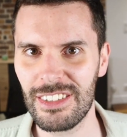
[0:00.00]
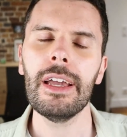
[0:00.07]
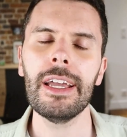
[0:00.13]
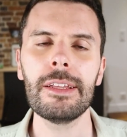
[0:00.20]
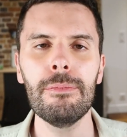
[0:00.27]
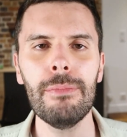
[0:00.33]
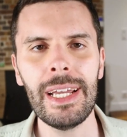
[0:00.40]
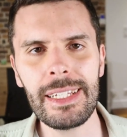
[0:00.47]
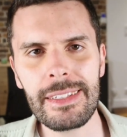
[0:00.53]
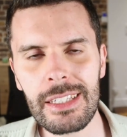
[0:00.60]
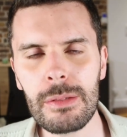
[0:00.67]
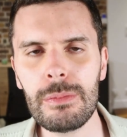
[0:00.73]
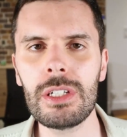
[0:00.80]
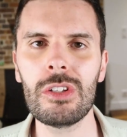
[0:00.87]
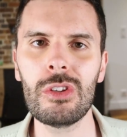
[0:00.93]
It may
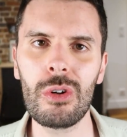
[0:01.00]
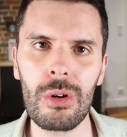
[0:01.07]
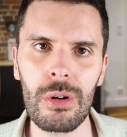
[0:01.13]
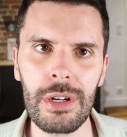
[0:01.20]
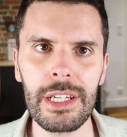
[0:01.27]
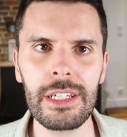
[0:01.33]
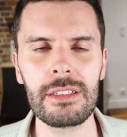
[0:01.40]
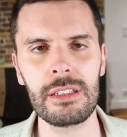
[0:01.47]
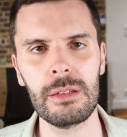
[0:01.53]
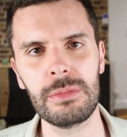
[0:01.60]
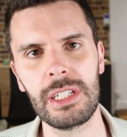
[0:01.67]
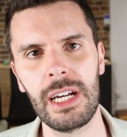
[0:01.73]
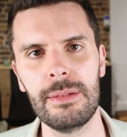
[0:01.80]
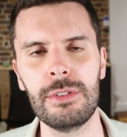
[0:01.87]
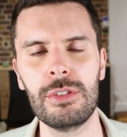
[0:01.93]
seem annoying
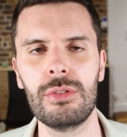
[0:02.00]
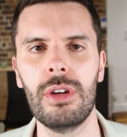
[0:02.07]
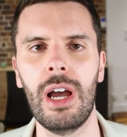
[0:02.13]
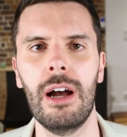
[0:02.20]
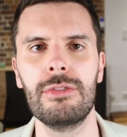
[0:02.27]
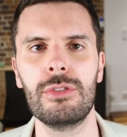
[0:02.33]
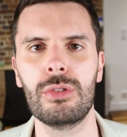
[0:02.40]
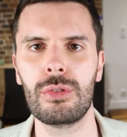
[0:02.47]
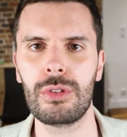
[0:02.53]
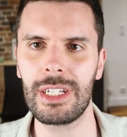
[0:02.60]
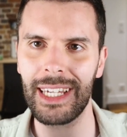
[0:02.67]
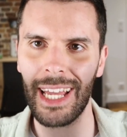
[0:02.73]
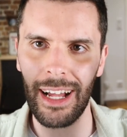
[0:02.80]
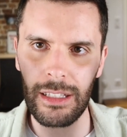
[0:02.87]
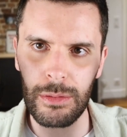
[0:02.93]
sometimes to have to
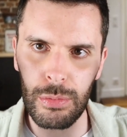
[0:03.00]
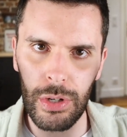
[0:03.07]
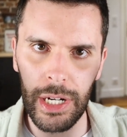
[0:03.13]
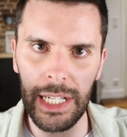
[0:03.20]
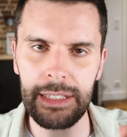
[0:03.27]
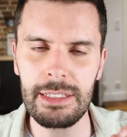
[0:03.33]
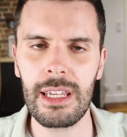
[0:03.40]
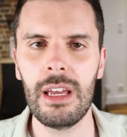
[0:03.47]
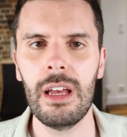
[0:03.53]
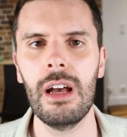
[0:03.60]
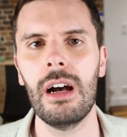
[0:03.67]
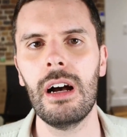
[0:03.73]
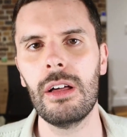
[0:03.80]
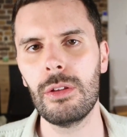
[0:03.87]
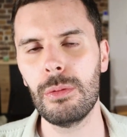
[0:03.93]
calibrate
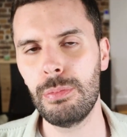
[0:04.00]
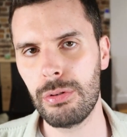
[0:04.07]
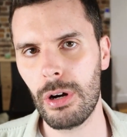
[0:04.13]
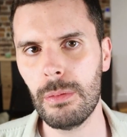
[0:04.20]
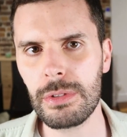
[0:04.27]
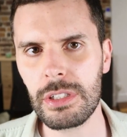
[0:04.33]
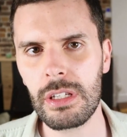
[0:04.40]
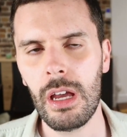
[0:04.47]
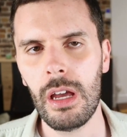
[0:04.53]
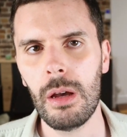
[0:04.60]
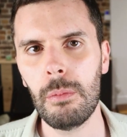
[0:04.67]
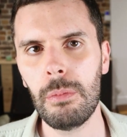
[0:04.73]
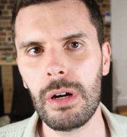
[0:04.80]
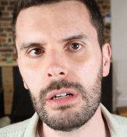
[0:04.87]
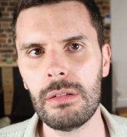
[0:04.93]
the prompts,
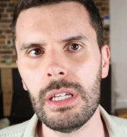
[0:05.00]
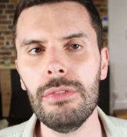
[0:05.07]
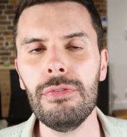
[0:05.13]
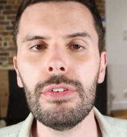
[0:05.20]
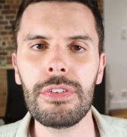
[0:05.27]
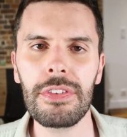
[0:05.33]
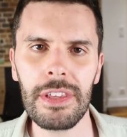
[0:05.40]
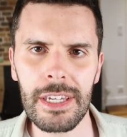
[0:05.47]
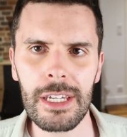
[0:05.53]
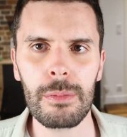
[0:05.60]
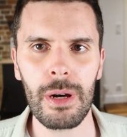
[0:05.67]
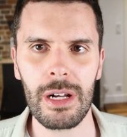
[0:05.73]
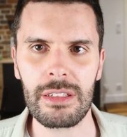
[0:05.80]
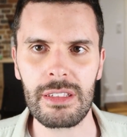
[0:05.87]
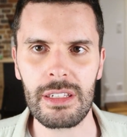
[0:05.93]
but if you think
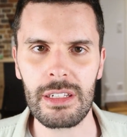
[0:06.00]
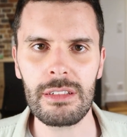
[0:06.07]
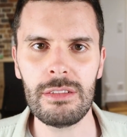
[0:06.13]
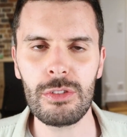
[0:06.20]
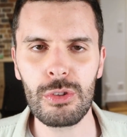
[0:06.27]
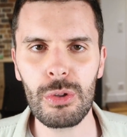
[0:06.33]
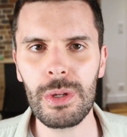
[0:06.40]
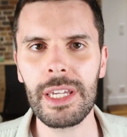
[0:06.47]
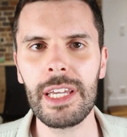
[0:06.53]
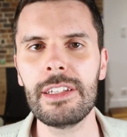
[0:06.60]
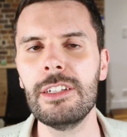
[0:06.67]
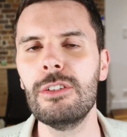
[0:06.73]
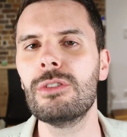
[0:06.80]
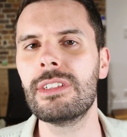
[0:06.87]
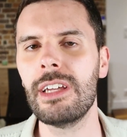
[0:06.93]
about it, doing
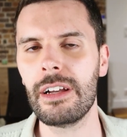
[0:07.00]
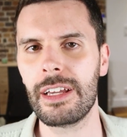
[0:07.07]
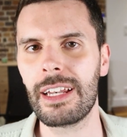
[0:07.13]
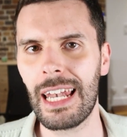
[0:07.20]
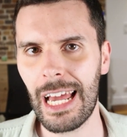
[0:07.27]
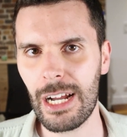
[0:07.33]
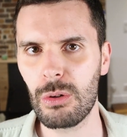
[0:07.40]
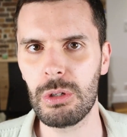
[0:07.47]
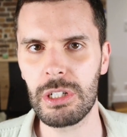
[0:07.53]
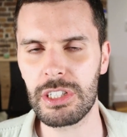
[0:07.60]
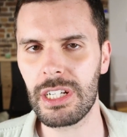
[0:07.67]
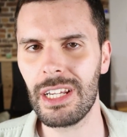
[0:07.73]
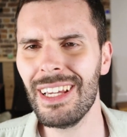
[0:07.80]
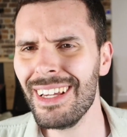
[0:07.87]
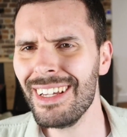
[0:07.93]
it in your target
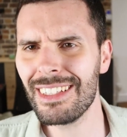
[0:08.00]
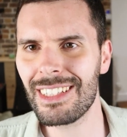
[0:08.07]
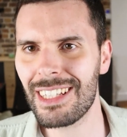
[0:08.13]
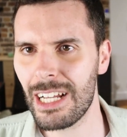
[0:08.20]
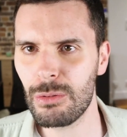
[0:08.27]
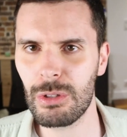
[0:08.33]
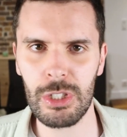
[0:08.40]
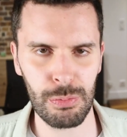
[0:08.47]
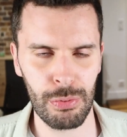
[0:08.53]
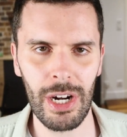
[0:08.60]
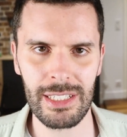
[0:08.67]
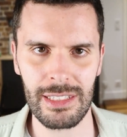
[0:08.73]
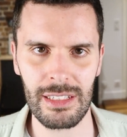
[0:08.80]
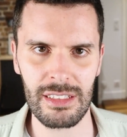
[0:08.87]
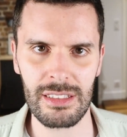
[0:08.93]
language is language
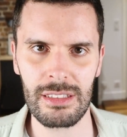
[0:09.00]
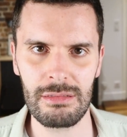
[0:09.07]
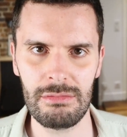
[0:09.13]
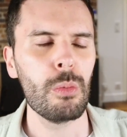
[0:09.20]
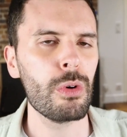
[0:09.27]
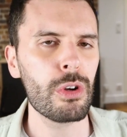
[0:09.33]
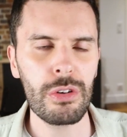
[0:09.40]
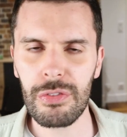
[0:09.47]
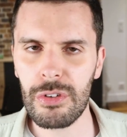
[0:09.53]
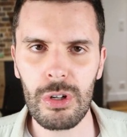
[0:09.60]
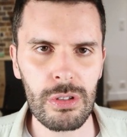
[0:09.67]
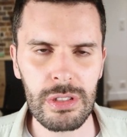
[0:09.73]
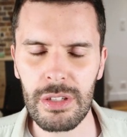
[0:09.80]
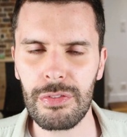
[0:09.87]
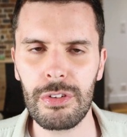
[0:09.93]
practice. But of
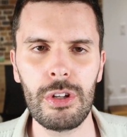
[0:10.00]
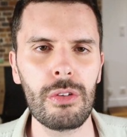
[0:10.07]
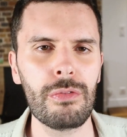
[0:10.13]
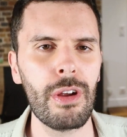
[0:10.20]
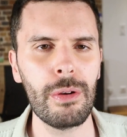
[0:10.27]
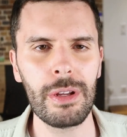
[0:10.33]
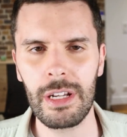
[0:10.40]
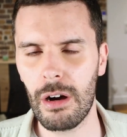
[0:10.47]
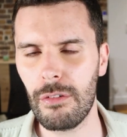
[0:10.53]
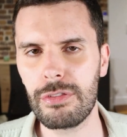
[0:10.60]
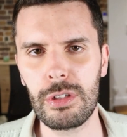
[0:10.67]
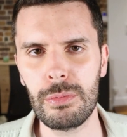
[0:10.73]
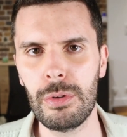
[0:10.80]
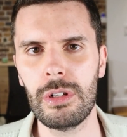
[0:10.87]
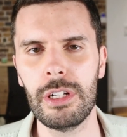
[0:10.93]
course, if you're not very
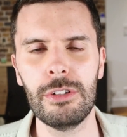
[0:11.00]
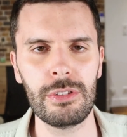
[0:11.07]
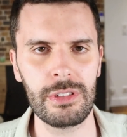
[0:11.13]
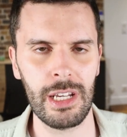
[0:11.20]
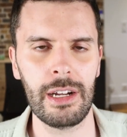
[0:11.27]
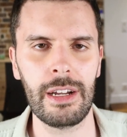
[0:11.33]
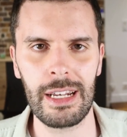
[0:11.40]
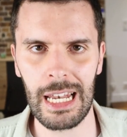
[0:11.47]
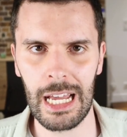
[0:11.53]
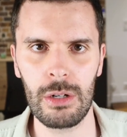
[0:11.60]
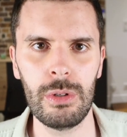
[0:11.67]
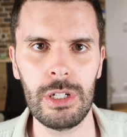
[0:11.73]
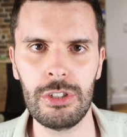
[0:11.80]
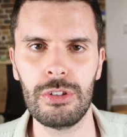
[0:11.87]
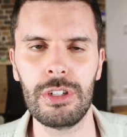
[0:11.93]
comfortable in your target
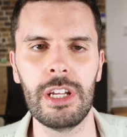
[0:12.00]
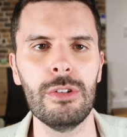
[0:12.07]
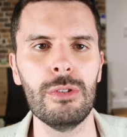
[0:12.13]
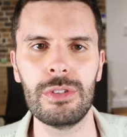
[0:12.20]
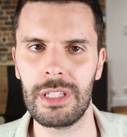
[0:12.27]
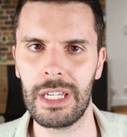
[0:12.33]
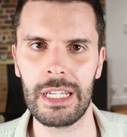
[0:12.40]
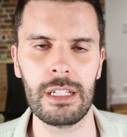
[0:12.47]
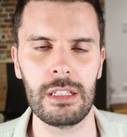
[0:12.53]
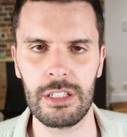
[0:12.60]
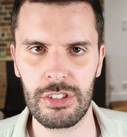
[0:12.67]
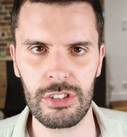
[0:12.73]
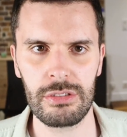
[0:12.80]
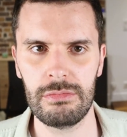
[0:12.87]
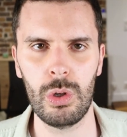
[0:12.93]
language, you can use
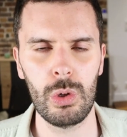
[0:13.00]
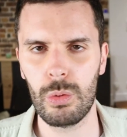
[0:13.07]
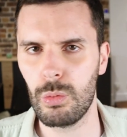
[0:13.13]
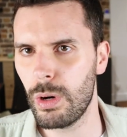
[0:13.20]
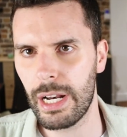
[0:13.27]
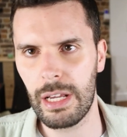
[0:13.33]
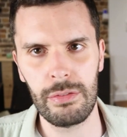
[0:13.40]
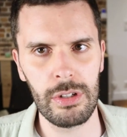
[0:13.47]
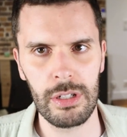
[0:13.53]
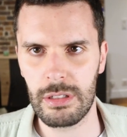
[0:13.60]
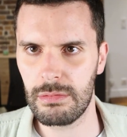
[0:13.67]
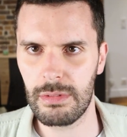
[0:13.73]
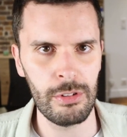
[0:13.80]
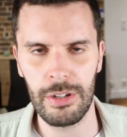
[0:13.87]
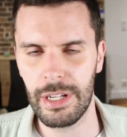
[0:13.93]
English or
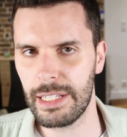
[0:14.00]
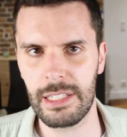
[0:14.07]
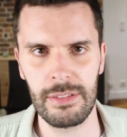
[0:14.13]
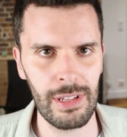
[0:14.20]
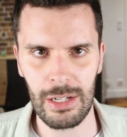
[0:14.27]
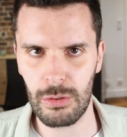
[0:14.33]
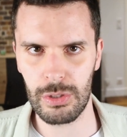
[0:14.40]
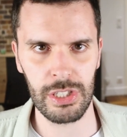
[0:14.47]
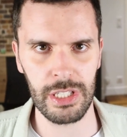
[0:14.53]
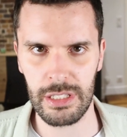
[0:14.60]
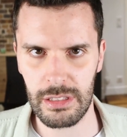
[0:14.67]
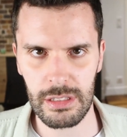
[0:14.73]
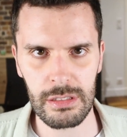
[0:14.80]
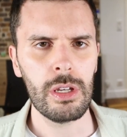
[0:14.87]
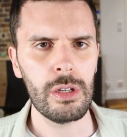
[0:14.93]
whatever your native language
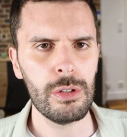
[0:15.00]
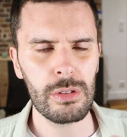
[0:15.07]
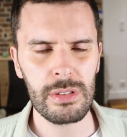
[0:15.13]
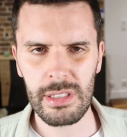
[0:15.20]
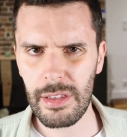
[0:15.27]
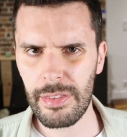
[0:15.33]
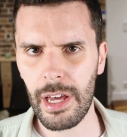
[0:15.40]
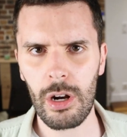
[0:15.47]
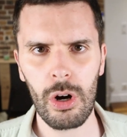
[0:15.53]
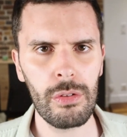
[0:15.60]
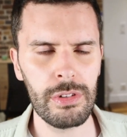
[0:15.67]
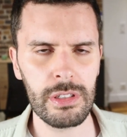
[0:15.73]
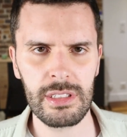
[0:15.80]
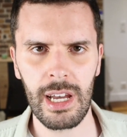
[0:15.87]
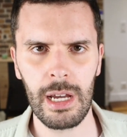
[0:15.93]
is. You'll see that
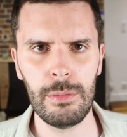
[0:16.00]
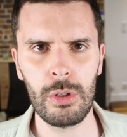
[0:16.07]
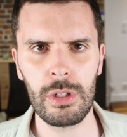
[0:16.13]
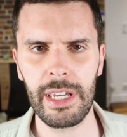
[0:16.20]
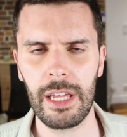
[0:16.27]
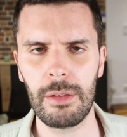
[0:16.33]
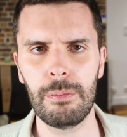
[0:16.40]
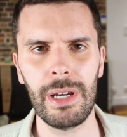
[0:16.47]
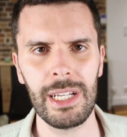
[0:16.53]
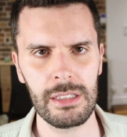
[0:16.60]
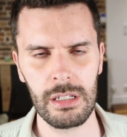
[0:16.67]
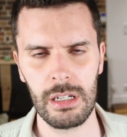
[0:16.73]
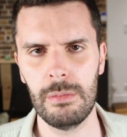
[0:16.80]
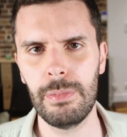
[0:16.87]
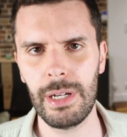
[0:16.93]
over time, you'll get
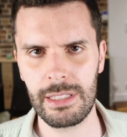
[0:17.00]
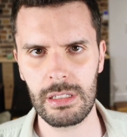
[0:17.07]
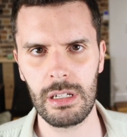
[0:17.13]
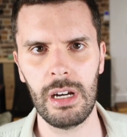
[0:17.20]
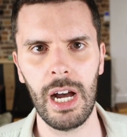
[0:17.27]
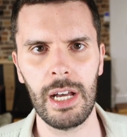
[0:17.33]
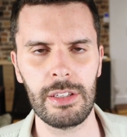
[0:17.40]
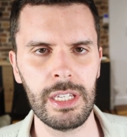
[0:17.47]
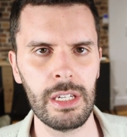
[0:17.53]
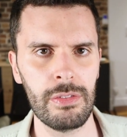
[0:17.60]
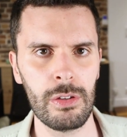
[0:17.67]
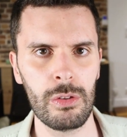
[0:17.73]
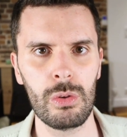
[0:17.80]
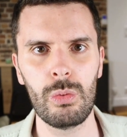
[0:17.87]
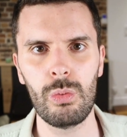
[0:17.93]
better and better at
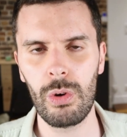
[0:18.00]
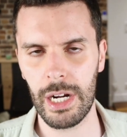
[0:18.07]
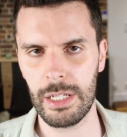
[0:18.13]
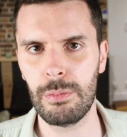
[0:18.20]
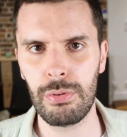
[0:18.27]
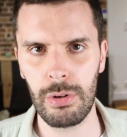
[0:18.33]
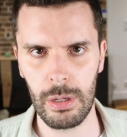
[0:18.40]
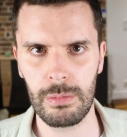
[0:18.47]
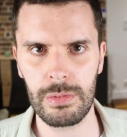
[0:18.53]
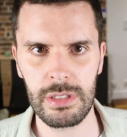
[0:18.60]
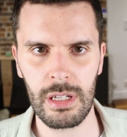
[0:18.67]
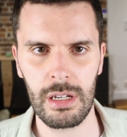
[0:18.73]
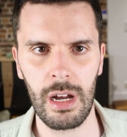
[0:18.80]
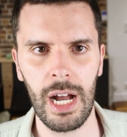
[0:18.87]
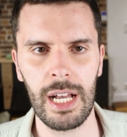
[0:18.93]
giving the right
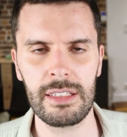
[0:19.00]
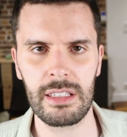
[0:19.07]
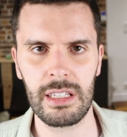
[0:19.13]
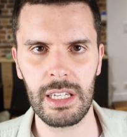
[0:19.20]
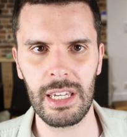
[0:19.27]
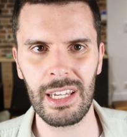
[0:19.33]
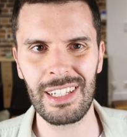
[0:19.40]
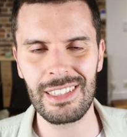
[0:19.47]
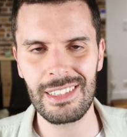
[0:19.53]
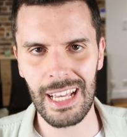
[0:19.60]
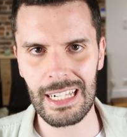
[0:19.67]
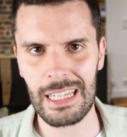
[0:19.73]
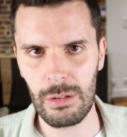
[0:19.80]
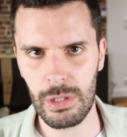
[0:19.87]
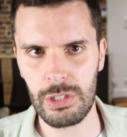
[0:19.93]
prompts, asking
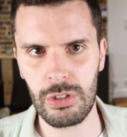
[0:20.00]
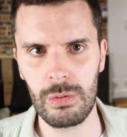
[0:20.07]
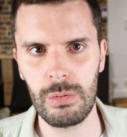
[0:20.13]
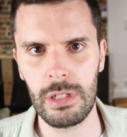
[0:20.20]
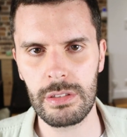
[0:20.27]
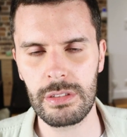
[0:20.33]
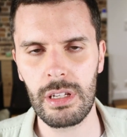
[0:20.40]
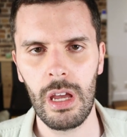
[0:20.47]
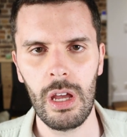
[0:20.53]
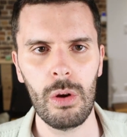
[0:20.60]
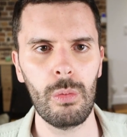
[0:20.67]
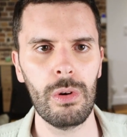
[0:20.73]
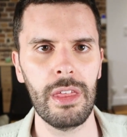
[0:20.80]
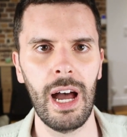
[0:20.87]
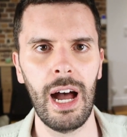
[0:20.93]
exactly what you want
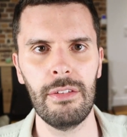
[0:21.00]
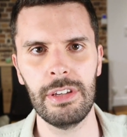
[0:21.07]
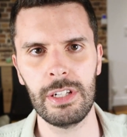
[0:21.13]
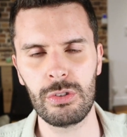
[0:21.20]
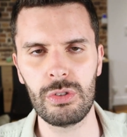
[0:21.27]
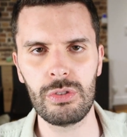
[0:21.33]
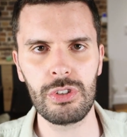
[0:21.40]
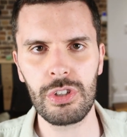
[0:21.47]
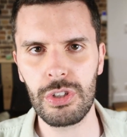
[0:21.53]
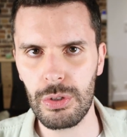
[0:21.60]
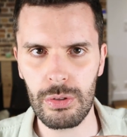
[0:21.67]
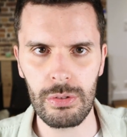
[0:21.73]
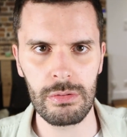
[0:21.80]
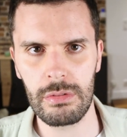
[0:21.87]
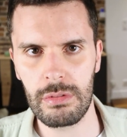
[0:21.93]
without having to
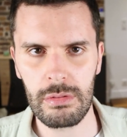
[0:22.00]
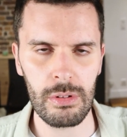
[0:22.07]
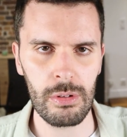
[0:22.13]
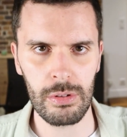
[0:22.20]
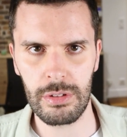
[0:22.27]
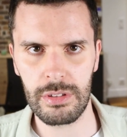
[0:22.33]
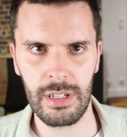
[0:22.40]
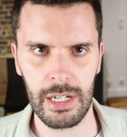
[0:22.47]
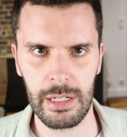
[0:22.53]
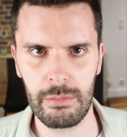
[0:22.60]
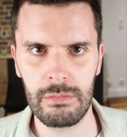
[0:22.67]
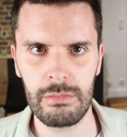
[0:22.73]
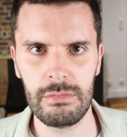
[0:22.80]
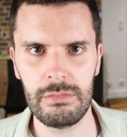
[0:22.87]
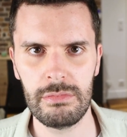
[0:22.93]
tune all the
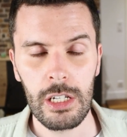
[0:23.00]
time.